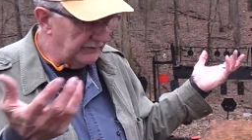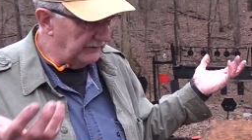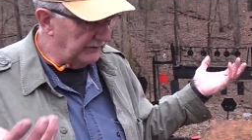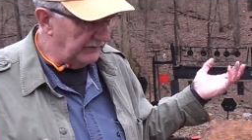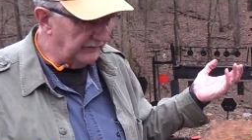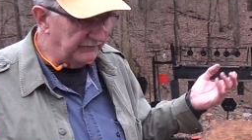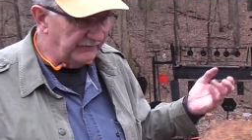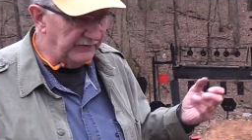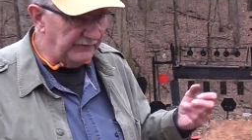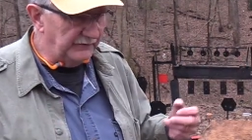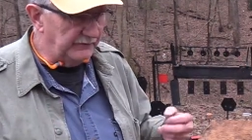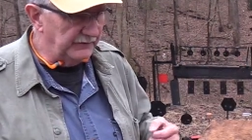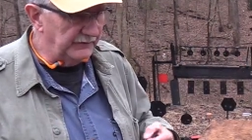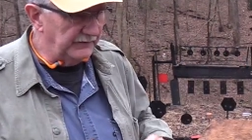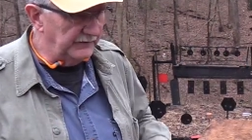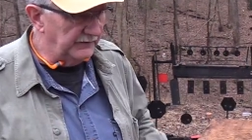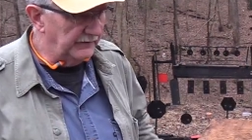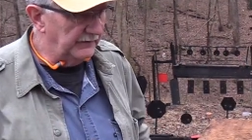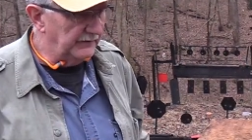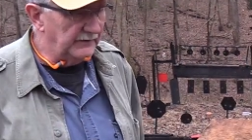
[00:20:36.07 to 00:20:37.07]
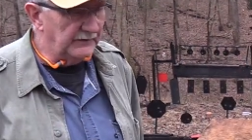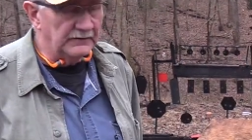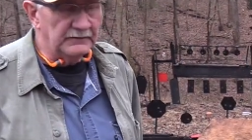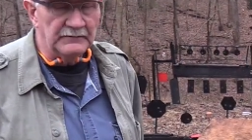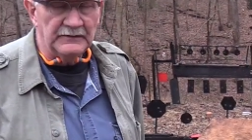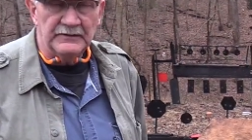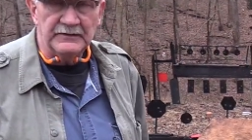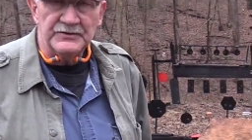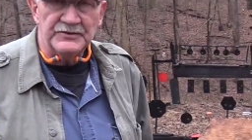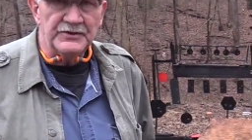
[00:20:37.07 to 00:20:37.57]
and feel good
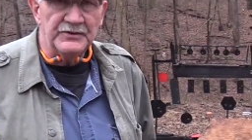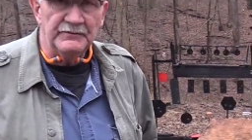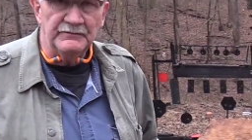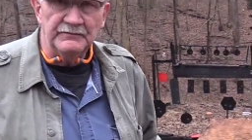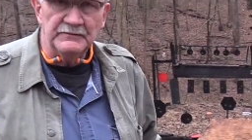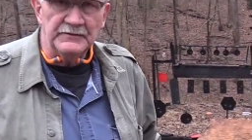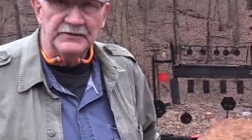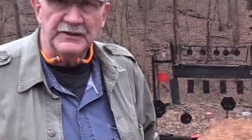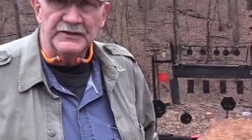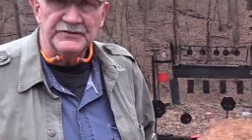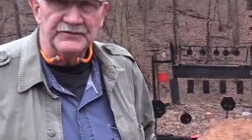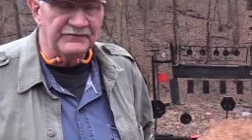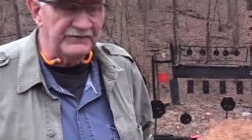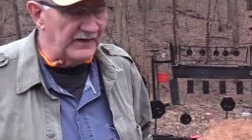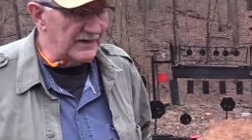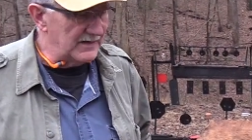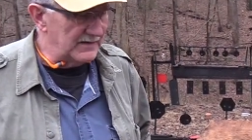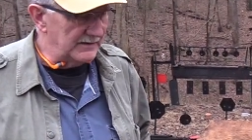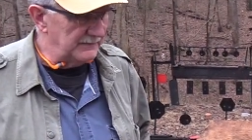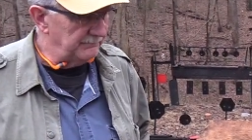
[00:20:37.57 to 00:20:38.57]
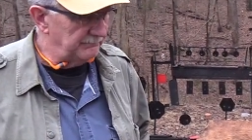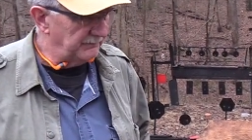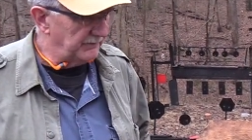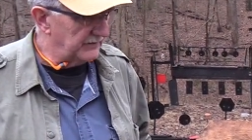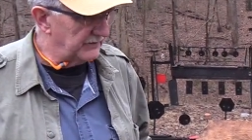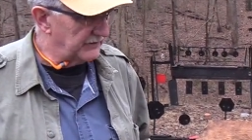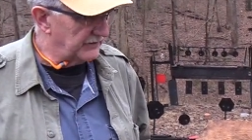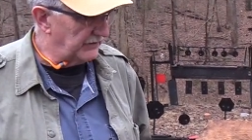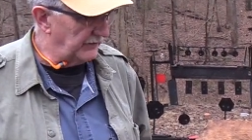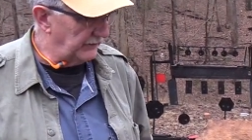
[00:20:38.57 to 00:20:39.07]
and shoot just fine.
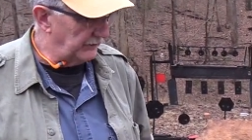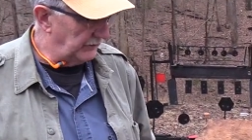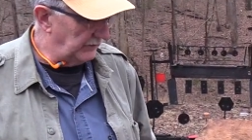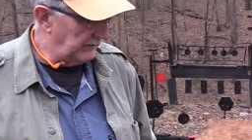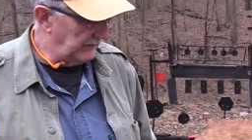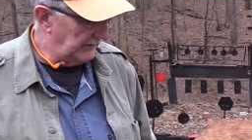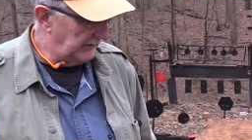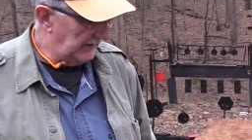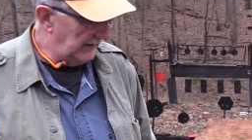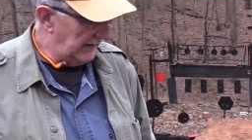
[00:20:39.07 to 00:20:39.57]
So